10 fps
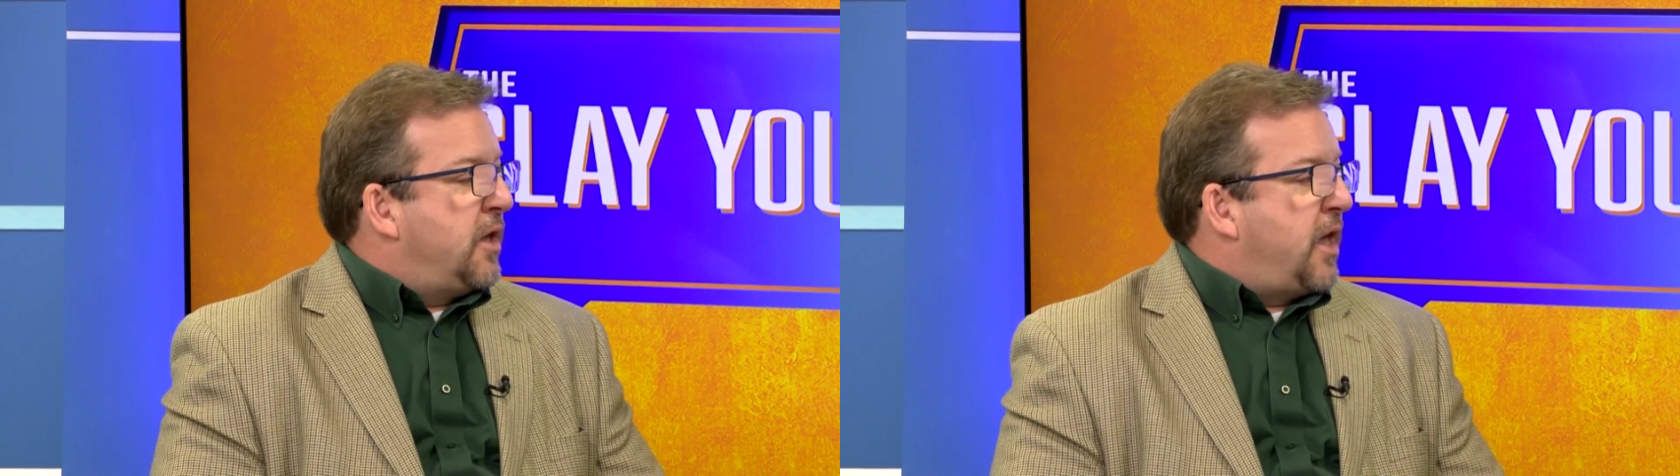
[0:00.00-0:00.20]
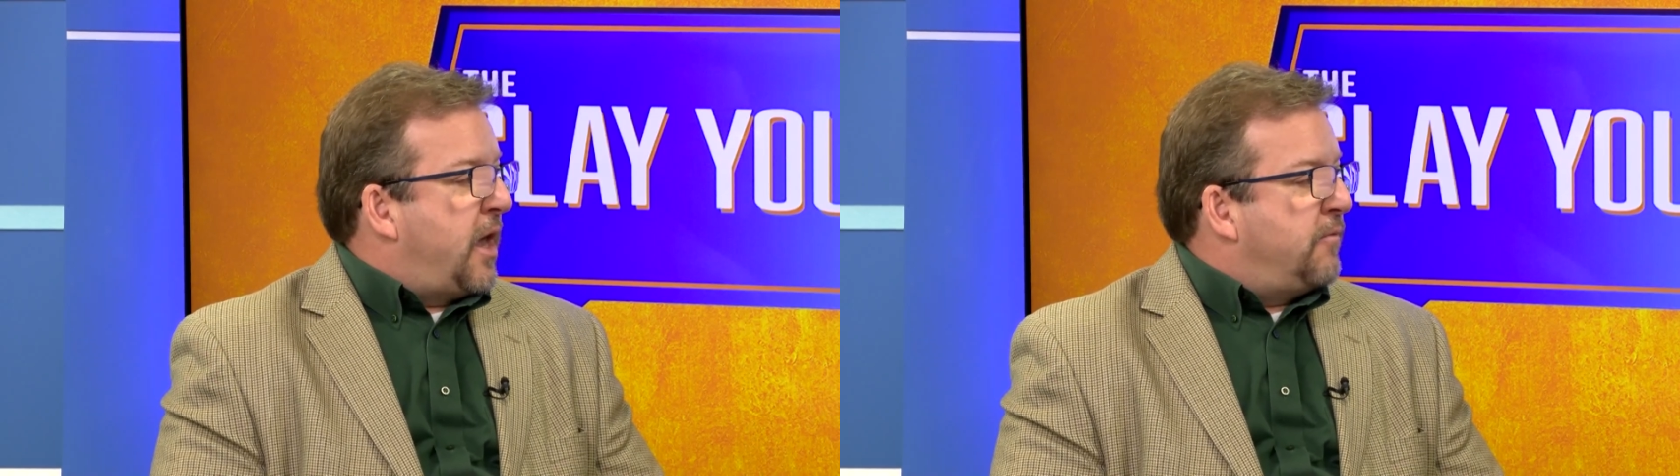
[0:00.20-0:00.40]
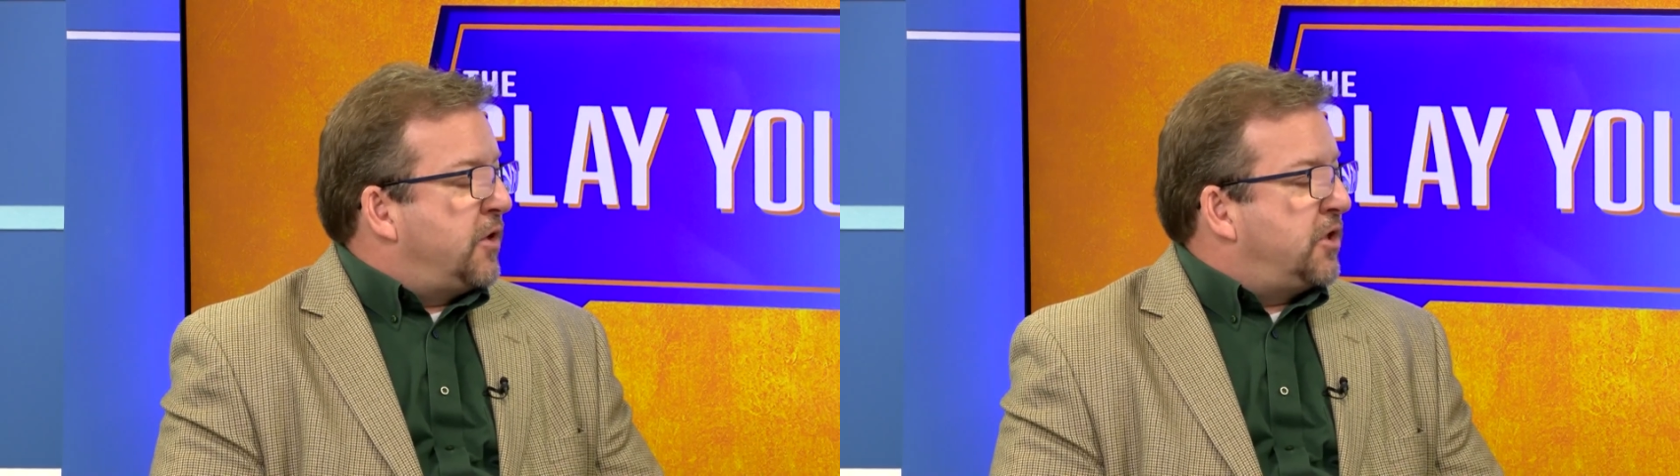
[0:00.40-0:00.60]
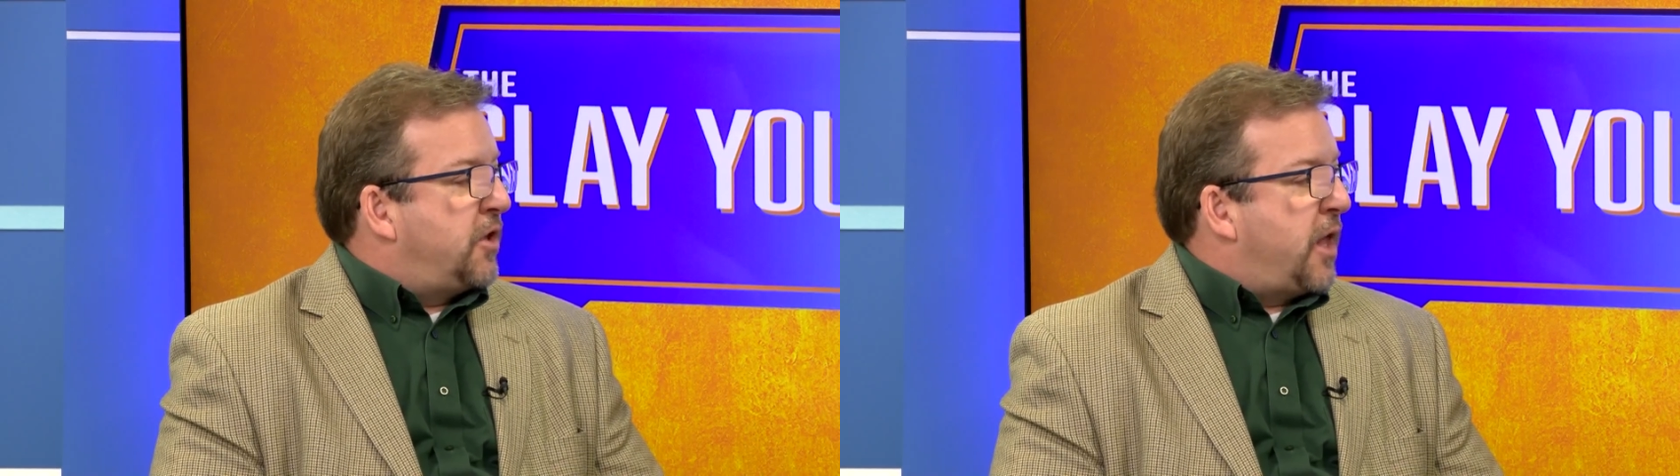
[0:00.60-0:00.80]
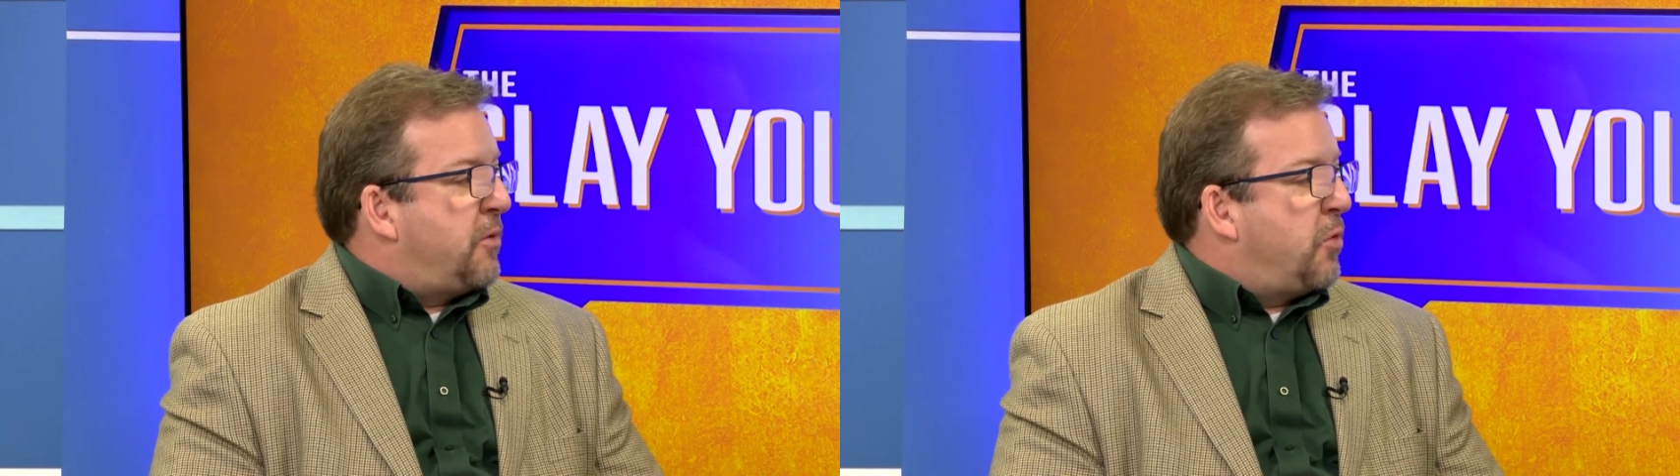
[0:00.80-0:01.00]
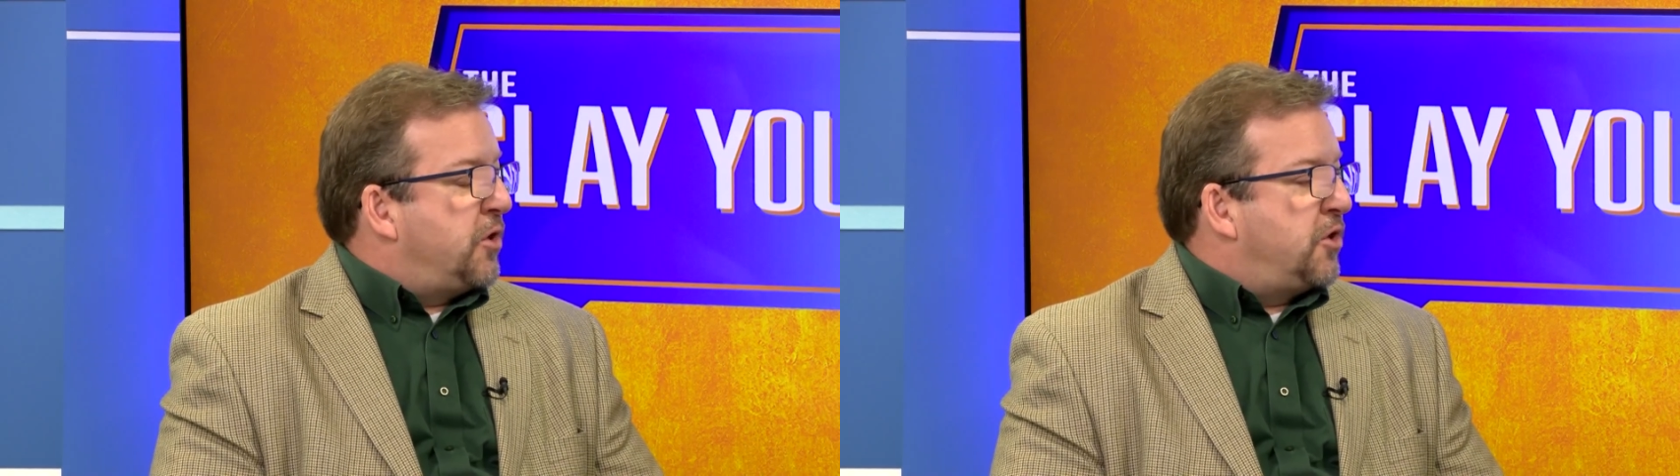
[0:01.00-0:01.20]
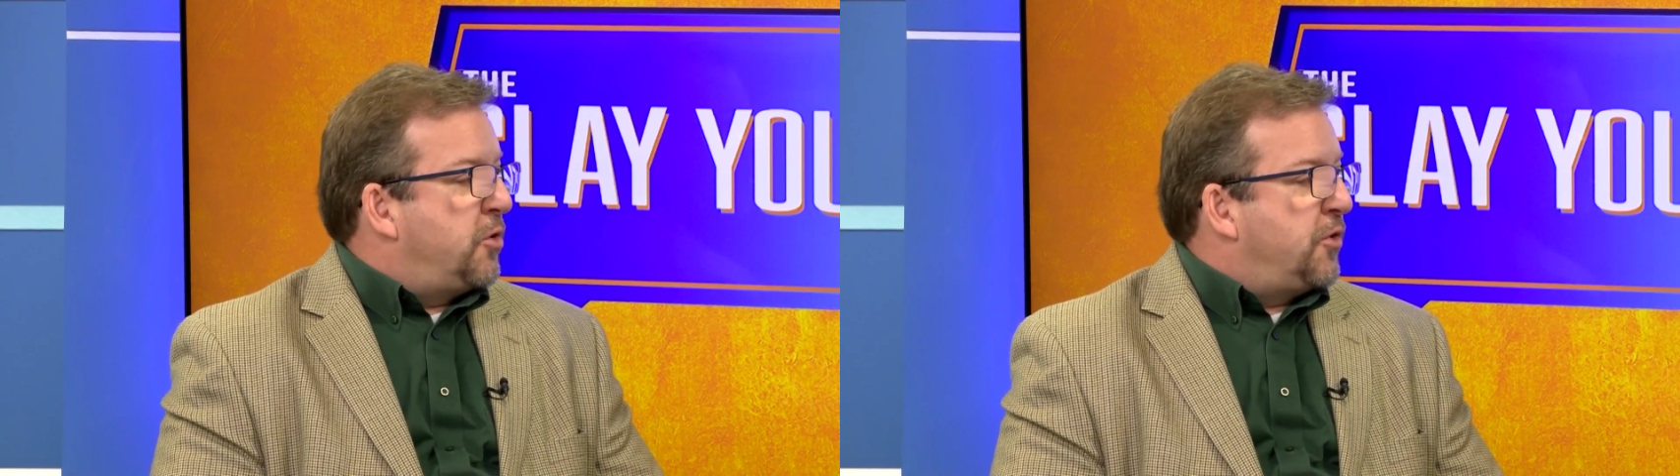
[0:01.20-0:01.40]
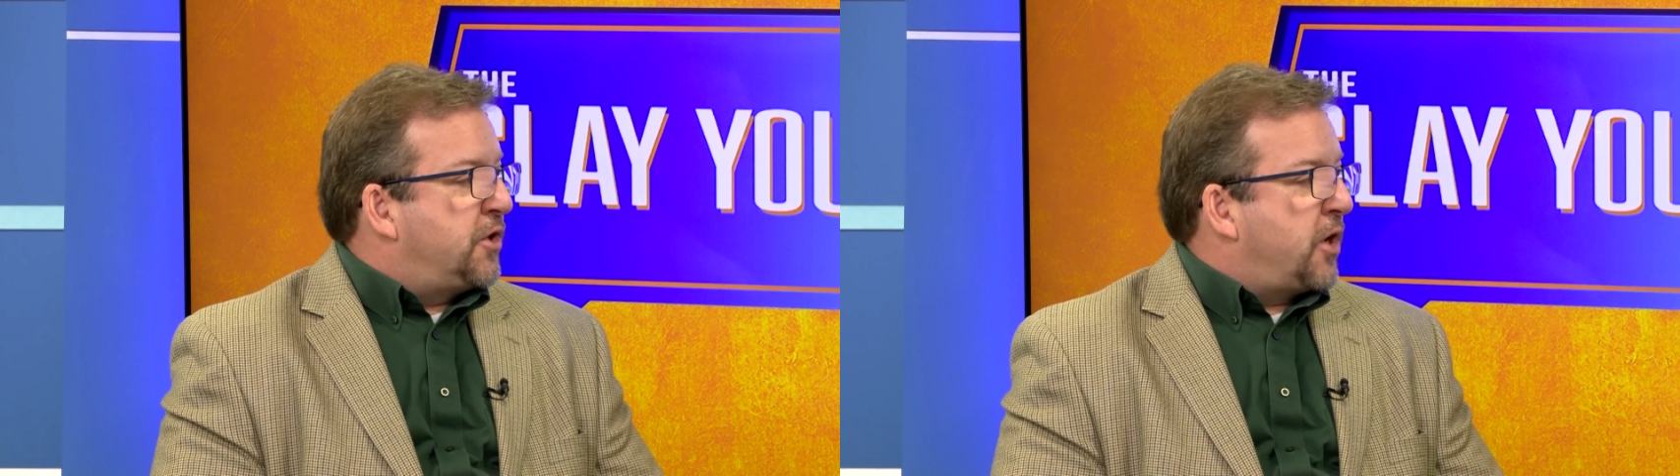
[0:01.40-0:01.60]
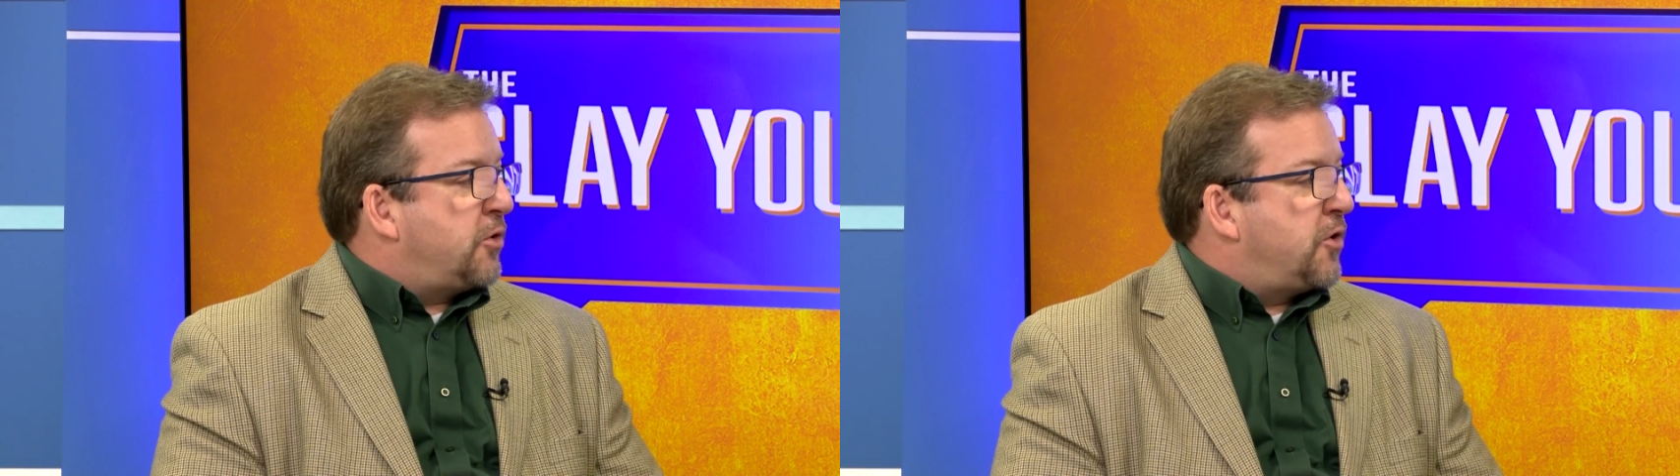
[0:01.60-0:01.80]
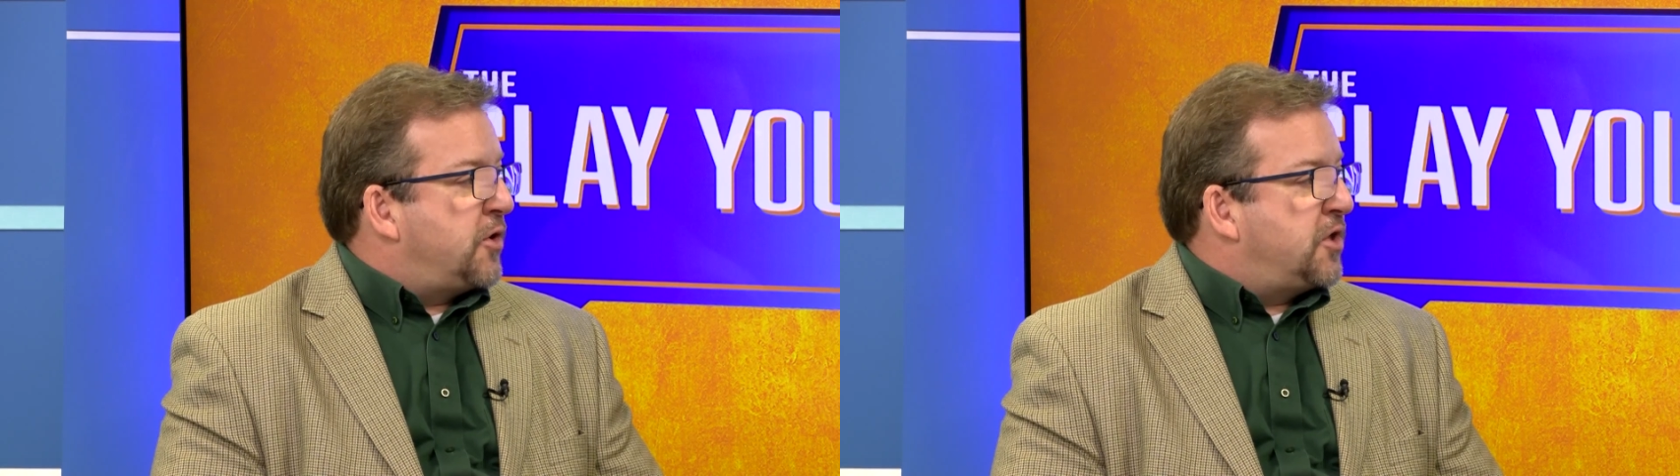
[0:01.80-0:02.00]
canvass that they want to do with the
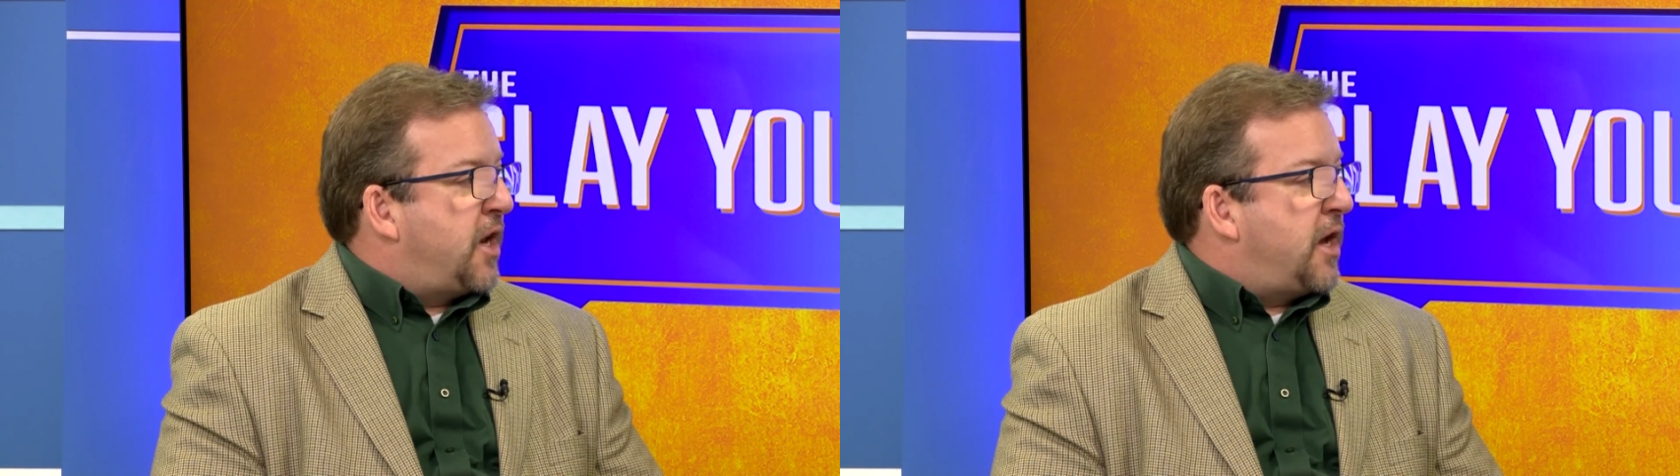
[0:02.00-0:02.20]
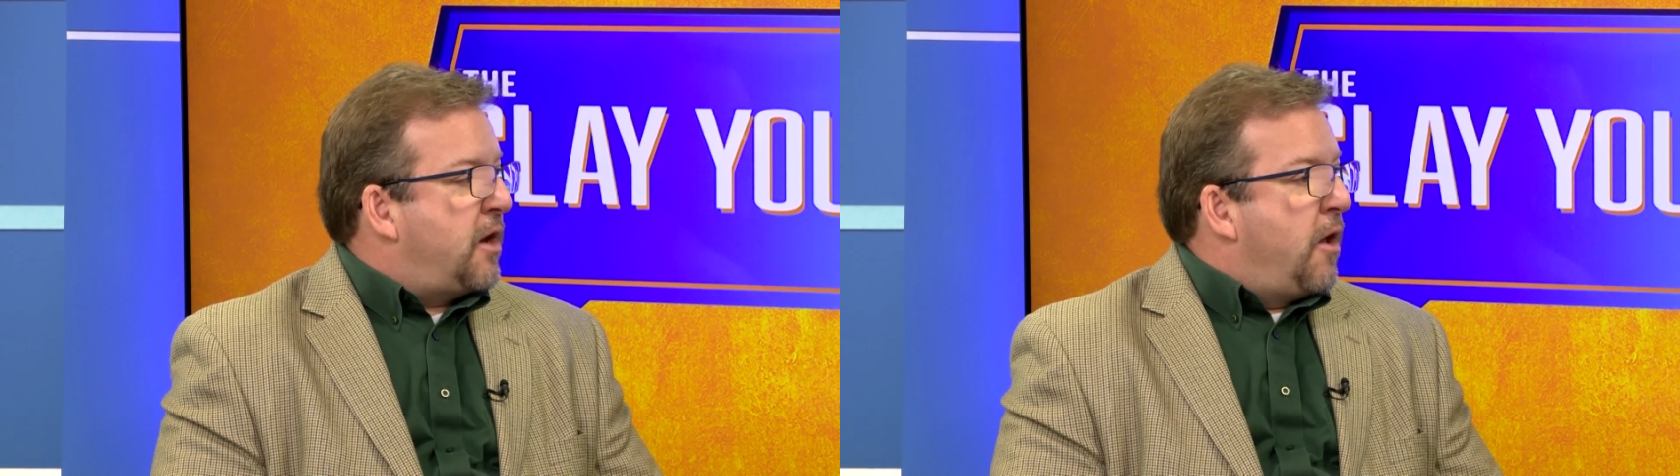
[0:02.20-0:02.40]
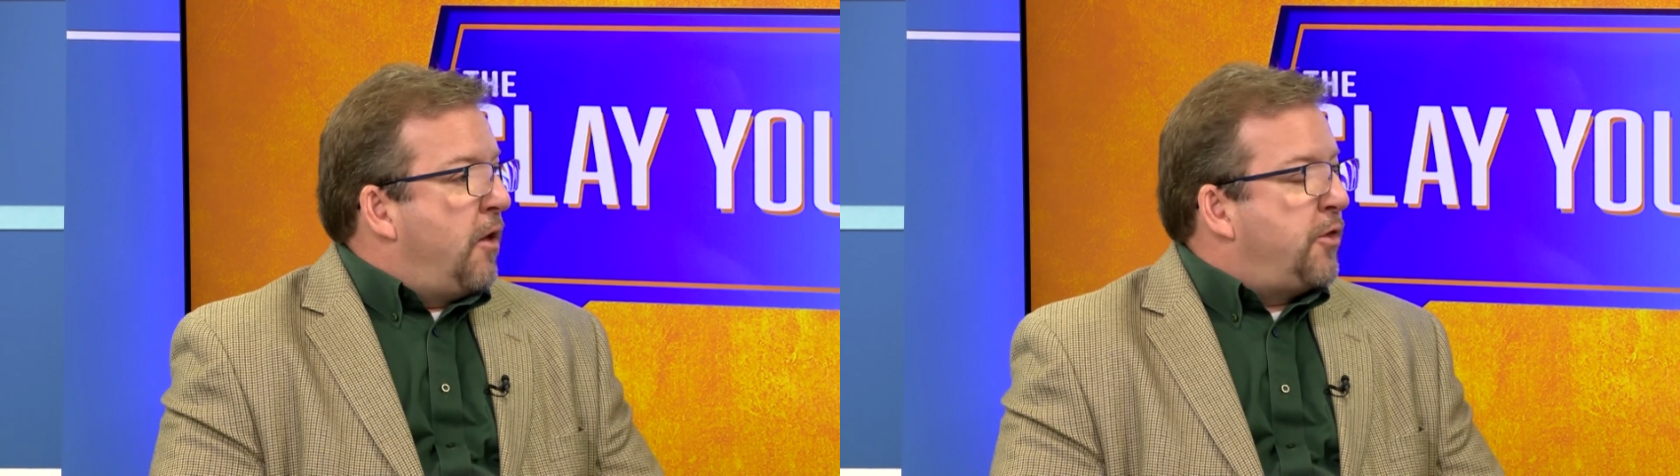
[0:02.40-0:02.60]
Secretary of State.